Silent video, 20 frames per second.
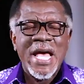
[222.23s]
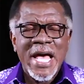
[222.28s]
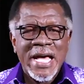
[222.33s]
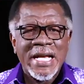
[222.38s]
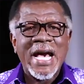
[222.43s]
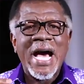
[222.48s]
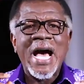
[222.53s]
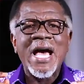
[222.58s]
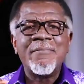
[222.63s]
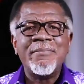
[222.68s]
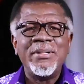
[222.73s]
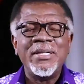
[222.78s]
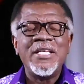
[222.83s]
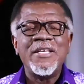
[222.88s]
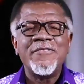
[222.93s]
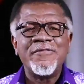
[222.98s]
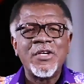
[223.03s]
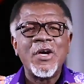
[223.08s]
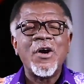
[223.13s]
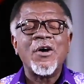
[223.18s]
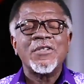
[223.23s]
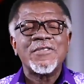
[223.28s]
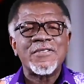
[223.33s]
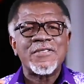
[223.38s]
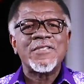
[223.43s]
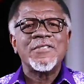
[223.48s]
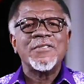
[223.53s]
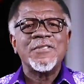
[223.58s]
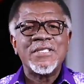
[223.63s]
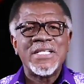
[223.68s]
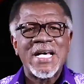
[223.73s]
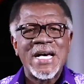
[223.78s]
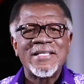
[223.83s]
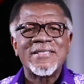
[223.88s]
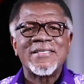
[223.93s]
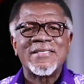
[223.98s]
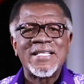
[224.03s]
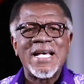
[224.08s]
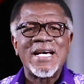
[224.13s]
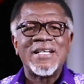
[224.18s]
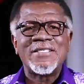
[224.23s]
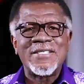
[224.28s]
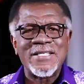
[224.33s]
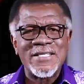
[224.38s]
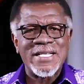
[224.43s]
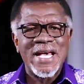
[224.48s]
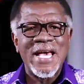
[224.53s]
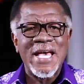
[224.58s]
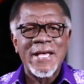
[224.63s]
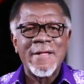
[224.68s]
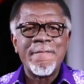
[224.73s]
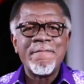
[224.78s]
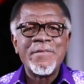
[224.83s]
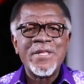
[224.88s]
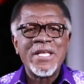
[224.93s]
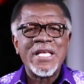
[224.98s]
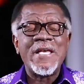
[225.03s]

And I believe God still does that today.